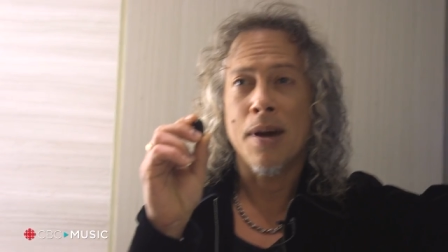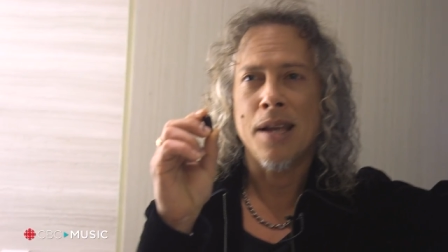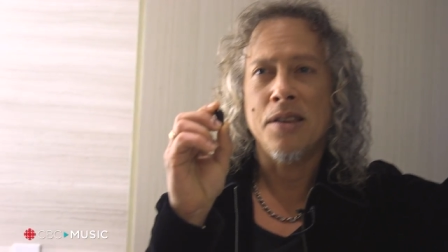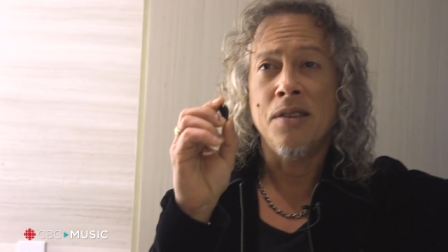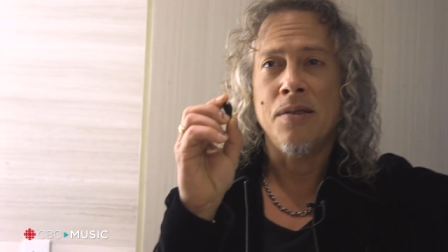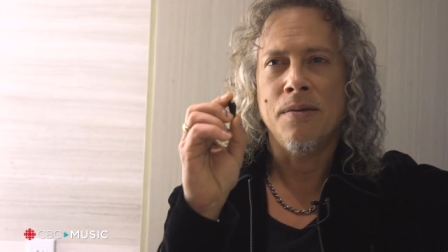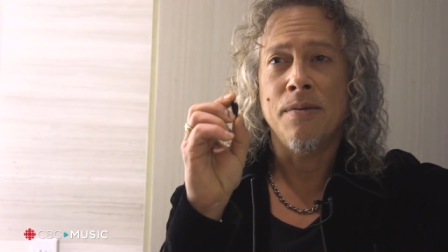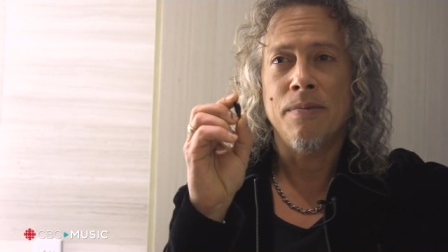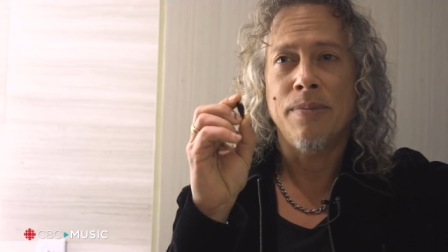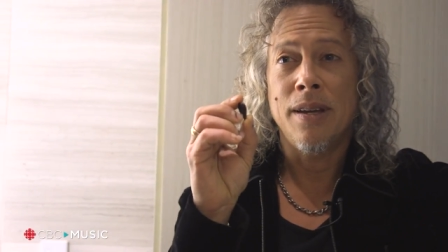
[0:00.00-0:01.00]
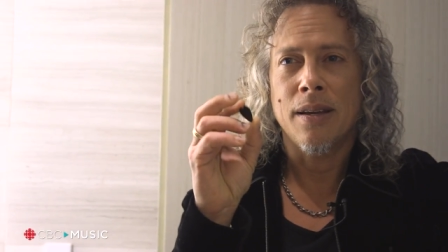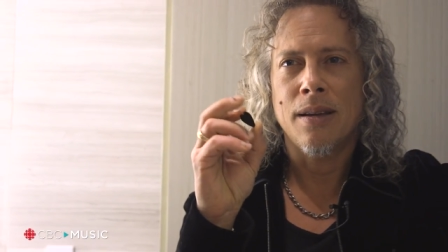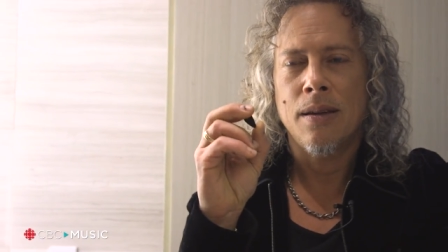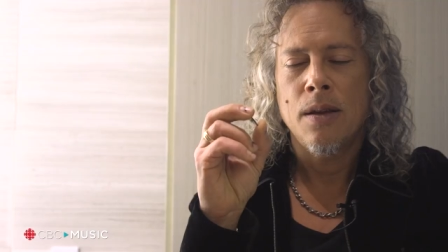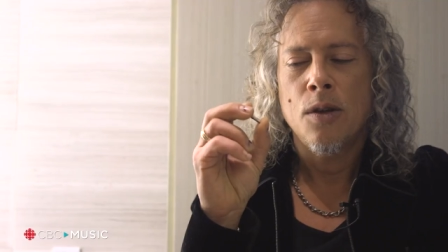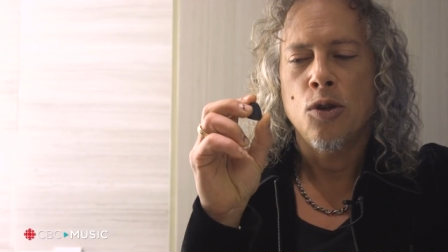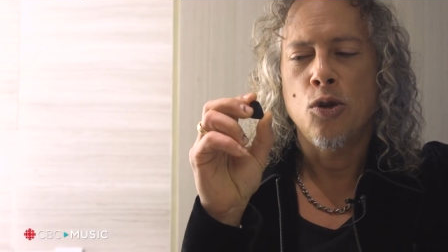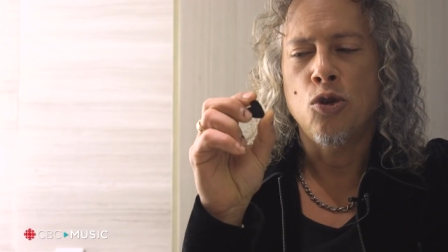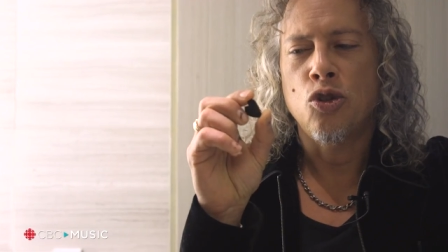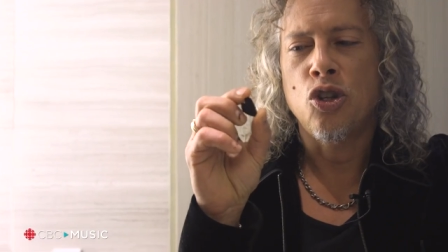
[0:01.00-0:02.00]
my new pick.
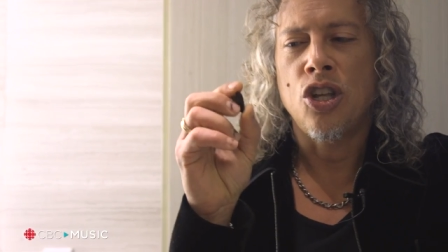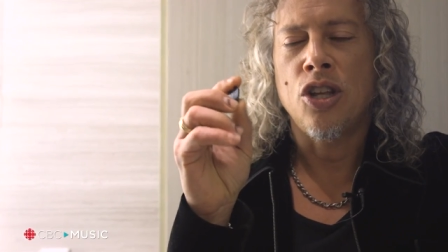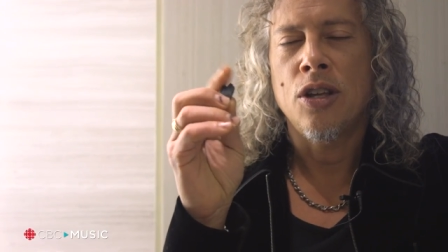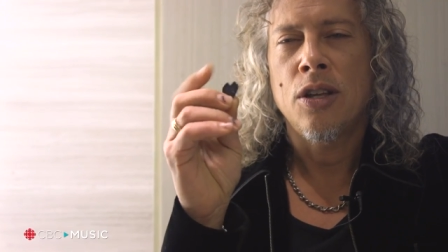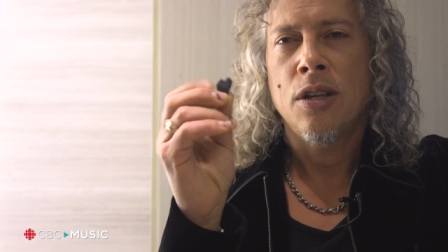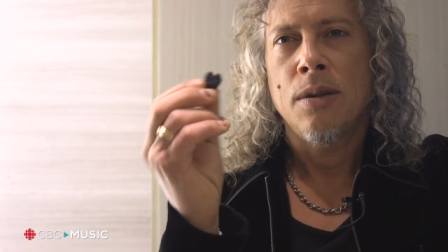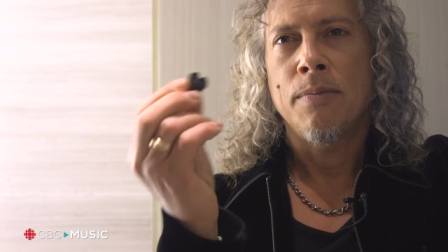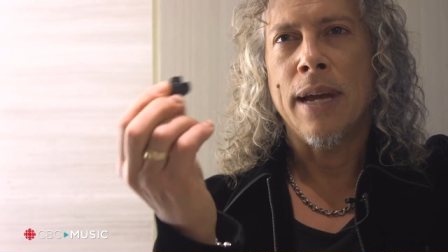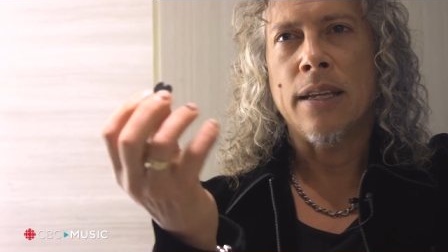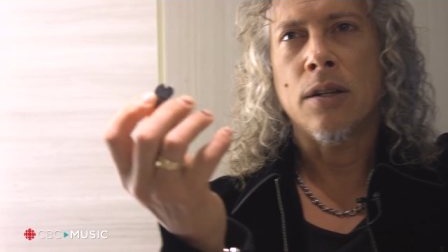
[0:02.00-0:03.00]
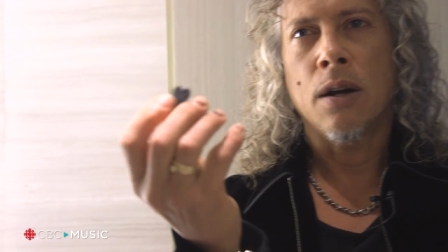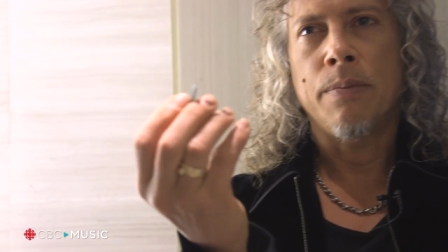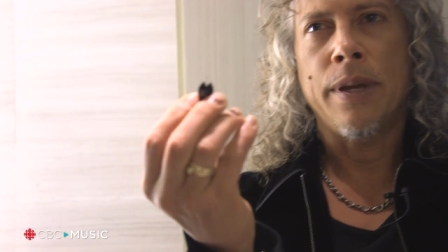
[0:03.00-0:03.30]
Usually my guitar